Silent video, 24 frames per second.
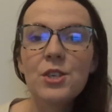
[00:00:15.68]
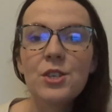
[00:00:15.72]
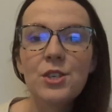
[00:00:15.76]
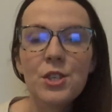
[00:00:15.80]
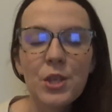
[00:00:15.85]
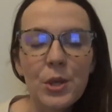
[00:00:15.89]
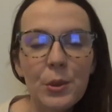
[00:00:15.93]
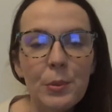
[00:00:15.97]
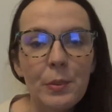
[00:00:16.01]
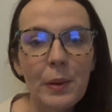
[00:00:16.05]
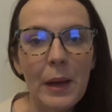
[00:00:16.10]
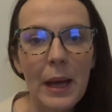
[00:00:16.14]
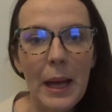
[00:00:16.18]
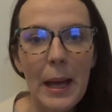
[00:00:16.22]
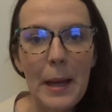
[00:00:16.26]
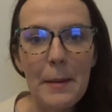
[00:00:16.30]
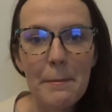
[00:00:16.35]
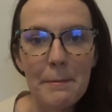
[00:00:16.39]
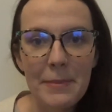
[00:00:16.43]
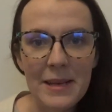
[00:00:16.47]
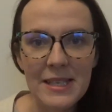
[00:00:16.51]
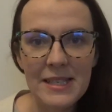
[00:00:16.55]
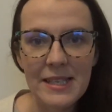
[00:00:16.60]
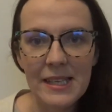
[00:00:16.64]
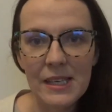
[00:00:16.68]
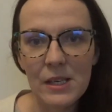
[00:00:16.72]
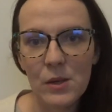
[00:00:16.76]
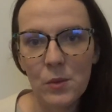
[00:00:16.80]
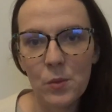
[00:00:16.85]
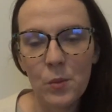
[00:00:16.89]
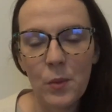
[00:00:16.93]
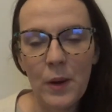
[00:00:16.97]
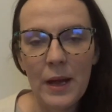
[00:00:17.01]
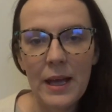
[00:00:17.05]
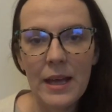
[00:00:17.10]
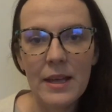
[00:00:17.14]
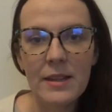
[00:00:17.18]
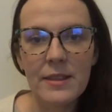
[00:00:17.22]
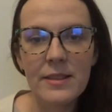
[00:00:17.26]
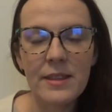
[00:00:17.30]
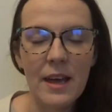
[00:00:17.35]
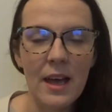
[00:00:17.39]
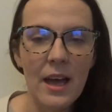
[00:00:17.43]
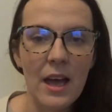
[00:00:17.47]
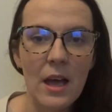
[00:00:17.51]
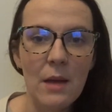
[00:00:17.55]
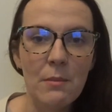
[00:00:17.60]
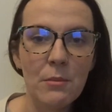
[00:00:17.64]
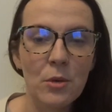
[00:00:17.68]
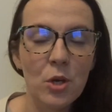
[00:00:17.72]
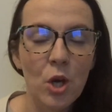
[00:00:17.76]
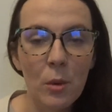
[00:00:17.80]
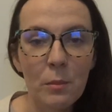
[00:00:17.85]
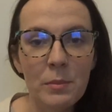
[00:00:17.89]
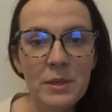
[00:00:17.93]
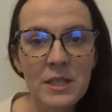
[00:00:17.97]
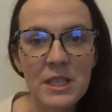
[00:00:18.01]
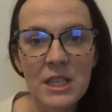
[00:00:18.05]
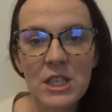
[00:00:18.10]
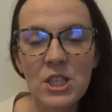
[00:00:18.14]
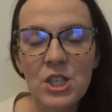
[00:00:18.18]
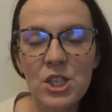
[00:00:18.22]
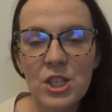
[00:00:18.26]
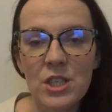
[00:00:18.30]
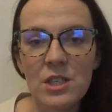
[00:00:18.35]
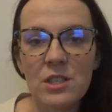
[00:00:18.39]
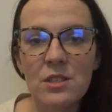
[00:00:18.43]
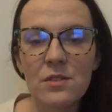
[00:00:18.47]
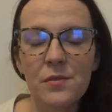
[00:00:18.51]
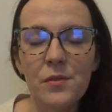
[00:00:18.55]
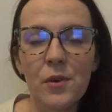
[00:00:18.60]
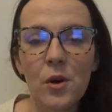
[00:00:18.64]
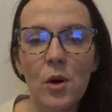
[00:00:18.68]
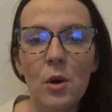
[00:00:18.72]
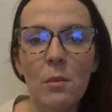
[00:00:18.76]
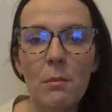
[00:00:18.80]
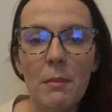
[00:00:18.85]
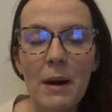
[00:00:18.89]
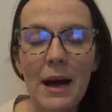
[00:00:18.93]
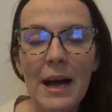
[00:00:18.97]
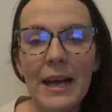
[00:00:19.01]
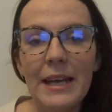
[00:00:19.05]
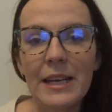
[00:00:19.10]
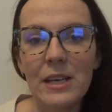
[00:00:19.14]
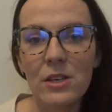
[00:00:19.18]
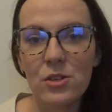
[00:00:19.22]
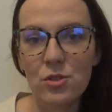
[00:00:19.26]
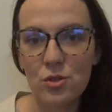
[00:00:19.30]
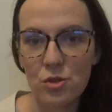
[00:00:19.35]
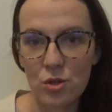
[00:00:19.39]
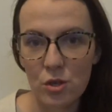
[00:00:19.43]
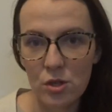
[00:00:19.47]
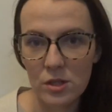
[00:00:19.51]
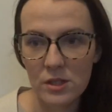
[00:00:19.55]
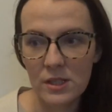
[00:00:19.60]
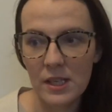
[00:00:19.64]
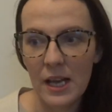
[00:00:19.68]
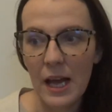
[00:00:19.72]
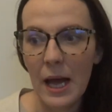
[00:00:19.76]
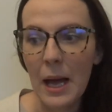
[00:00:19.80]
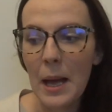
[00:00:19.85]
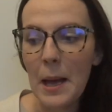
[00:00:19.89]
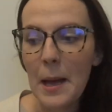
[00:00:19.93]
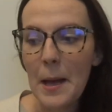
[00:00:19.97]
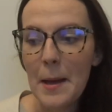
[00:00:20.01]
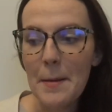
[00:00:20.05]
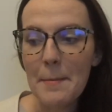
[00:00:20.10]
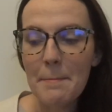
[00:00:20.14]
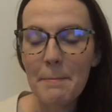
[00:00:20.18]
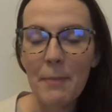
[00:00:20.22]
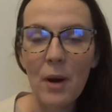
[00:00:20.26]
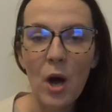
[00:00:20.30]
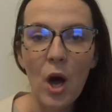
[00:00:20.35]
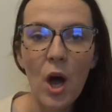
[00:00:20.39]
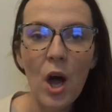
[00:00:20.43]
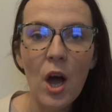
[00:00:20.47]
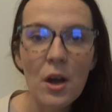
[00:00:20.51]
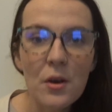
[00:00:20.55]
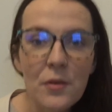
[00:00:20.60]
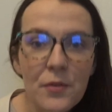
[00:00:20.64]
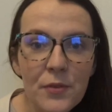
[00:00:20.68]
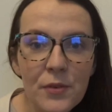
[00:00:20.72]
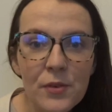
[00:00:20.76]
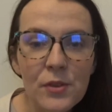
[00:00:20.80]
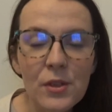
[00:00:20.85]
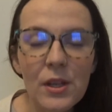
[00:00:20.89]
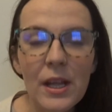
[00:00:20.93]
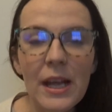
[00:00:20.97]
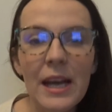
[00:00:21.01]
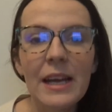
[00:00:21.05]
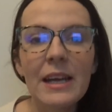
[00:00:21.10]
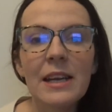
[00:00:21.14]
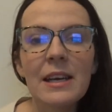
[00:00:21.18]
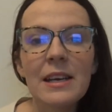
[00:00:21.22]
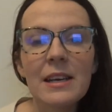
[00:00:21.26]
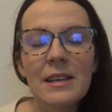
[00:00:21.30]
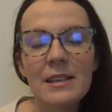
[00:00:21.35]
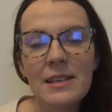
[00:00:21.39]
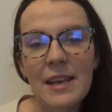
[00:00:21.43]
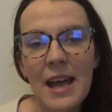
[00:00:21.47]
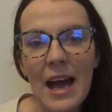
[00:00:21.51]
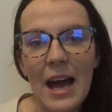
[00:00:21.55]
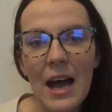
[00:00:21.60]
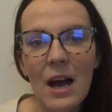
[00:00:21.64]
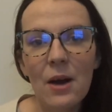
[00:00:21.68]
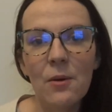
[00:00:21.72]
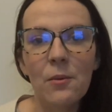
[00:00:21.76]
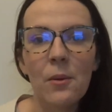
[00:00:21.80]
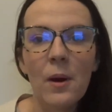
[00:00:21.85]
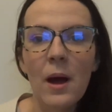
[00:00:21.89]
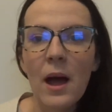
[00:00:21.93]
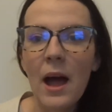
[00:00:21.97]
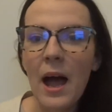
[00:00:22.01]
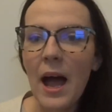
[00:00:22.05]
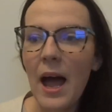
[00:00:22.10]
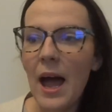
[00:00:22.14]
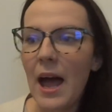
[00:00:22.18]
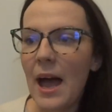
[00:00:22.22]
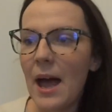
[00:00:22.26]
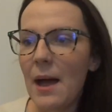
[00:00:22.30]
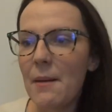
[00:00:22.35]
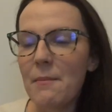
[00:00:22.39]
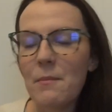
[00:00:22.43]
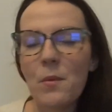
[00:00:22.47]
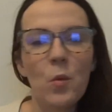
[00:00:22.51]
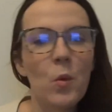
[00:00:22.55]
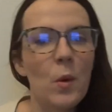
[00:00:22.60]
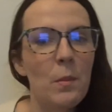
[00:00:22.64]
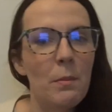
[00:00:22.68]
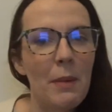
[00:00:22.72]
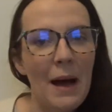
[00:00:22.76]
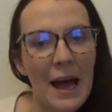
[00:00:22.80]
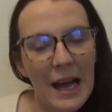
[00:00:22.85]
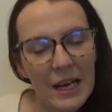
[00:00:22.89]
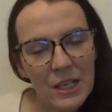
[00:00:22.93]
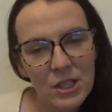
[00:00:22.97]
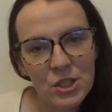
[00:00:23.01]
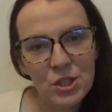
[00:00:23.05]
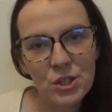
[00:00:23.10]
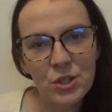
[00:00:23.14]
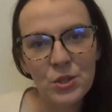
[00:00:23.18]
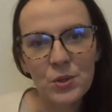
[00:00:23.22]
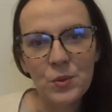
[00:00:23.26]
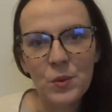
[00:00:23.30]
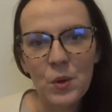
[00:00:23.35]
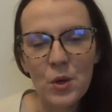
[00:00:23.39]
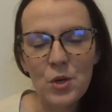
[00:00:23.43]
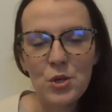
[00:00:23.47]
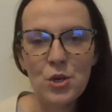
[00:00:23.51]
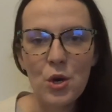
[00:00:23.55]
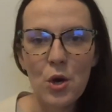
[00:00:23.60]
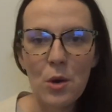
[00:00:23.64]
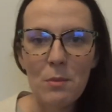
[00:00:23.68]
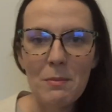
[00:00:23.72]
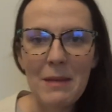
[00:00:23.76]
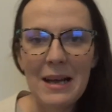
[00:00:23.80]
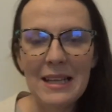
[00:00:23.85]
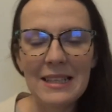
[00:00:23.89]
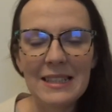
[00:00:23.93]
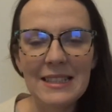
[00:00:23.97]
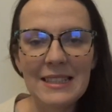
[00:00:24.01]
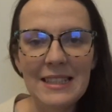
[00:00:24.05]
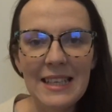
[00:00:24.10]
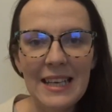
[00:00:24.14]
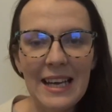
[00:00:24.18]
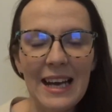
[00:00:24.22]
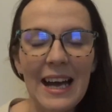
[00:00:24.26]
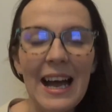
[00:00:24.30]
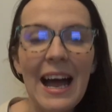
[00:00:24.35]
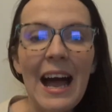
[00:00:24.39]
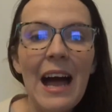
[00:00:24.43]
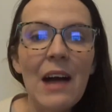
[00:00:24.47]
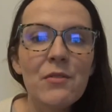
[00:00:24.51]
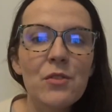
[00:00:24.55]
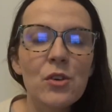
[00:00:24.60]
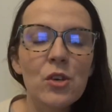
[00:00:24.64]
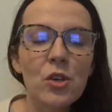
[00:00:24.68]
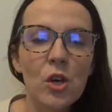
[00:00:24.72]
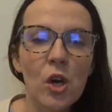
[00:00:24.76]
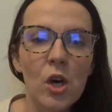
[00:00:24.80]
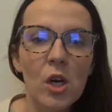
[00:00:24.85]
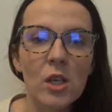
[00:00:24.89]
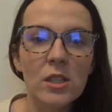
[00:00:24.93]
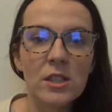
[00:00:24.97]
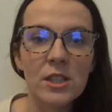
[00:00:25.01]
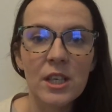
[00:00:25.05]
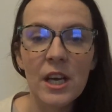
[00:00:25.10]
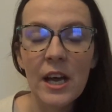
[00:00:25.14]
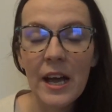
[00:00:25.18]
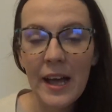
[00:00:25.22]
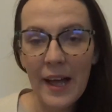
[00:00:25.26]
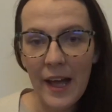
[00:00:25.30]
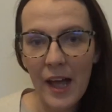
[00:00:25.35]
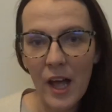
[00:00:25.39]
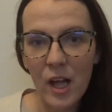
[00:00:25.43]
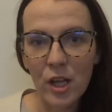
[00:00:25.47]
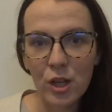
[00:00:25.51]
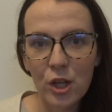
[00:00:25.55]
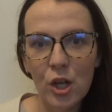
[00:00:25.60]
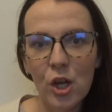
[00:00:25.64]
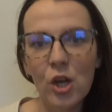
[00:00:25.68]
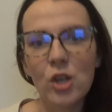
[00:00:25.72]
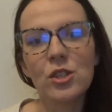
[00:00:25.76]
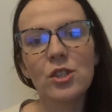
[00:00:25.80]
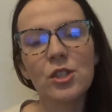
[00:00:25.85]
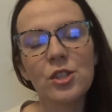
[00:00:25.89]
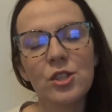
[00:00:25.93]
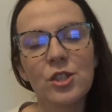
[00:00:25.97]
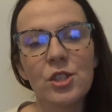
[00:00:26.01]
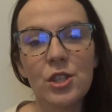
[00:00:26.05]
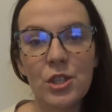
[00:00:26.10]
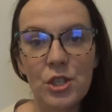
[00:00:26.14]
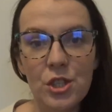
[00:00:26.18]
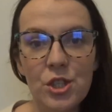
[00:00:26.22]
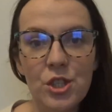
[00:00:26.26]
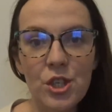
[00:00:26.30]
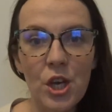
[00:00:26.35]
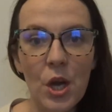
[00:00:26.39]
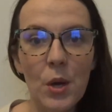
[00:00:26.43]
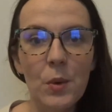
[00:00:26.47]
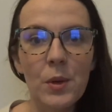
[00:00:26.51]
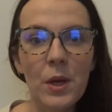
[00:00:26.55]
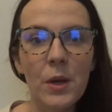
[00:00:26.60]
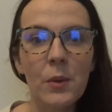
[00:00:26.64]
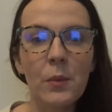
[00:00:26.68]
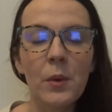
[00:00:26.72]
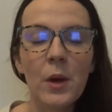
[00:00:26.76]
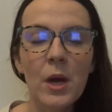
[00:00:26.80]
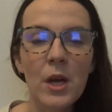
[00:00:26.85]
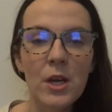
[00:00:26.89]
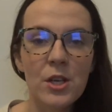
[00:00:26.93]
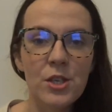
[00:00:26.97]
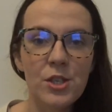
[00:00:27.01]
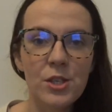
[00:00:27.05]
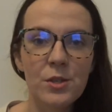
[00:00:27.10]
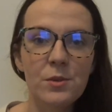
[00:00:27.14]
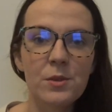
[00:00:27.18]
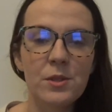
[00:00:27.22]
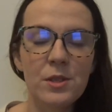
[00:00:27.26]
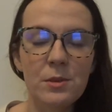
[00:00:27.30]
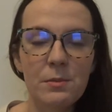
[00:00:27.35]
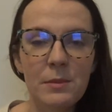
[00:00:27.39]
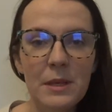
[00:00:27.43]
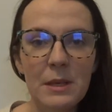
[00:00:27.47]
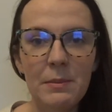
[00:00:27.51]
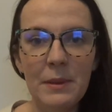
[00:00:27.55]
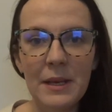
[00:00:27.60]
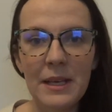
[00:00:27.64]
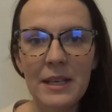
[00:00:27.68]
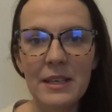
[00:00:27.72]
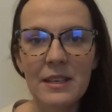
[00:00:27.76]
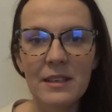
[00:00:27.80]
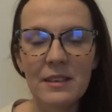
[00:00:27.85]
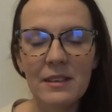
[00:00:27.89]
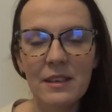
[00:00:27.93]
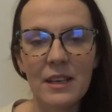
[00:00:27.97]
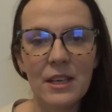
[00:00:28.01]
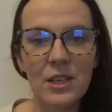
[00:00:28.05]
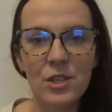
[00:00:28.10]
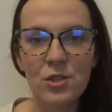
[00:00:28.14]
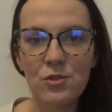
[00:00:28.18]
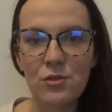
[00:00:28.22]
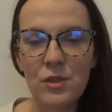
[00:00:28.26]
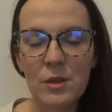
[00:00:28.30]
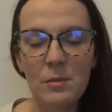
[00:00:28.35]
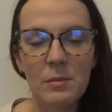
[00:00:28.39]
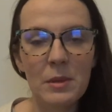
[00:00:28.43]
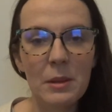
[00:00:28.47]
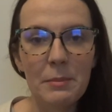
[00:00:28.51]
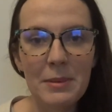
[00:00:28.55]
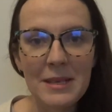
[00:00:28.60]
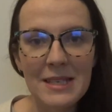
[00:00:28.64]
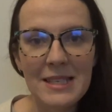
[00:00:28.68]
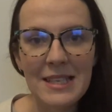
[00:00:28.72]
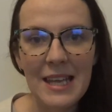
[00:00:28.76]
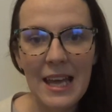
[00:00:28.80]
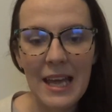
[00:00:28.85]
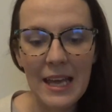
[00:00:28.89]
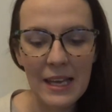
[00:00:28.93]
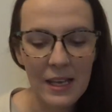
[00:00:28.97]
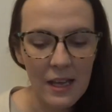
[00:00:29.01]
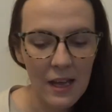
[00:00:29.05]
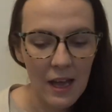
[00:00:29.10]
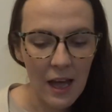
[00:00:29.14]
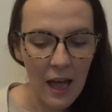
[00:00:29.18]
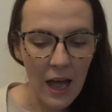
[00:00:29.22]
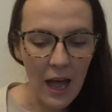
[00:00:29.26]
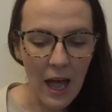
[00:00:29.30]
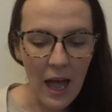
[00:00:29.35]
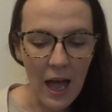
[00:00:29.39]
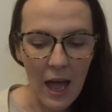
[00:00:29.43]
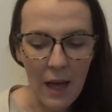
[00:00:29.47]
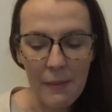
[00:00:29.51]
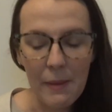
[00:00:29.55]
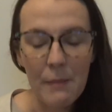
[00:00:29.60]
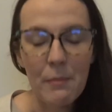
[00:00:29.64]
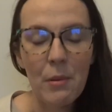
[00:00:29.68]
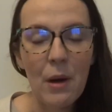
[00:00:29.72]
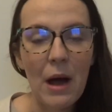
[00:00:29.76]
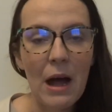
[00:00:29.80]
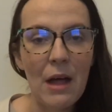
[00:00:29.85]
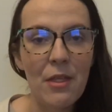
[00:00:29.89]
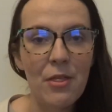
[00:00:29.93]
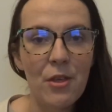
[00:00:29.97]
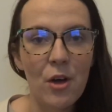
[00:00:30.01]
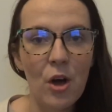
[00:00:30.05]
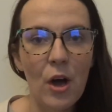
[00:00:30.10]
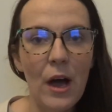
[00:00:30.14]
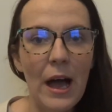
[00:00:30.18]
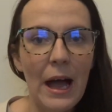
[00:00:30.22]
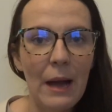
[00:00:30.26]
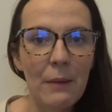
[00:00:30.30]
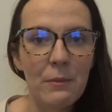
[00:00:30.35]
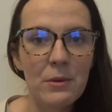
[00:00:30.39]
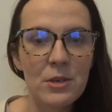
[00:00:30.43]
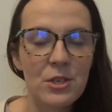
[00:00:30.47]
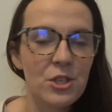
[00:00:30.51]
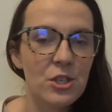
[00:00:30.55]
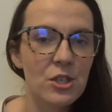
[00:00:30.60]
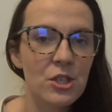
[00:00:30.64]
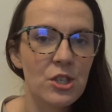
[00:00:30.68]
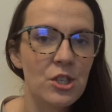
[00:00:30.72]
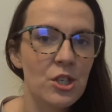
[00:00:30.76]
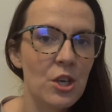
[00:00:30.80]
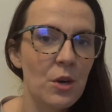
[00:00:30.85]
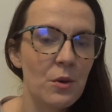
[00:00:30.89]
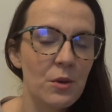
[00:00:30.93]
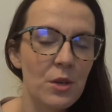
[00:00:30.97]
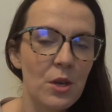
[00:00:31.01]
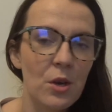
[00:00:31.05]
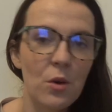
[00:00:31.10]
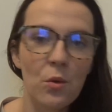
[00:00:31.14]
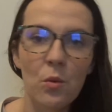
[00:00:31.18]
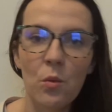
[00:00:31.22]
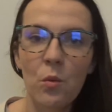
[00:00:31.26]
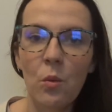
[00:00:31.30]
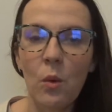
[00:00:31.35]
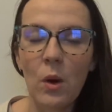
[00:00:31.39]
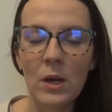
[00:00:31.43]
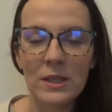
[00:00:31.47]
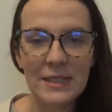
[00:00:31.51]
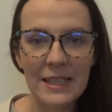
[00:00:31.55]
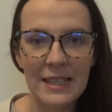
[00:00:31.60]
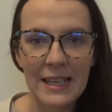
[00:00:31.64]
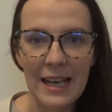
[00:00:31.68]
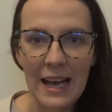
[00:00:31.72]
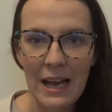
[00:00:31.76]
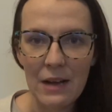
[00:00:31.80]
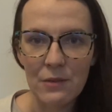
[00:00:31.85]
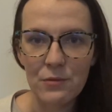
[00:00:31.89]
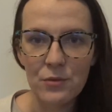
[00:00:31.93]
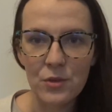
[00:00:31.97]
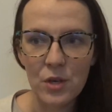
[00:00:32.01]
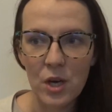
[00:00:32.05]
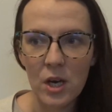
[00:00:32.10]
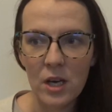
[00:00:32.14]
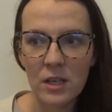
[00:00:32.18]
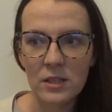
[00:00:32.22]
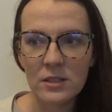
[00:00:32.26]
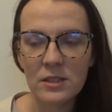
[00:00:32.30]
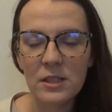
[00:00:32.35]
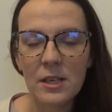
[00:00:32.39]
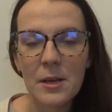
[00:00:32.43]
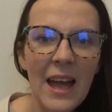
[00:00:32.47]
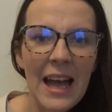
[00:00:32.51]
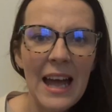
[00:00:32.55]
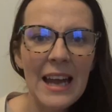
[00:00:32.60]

duper busy with competitions for my daughter, but hopefully now we're back to normality. I haven't got a lot to show you due to me being extremely busy, but I thought I would just show you what I have got.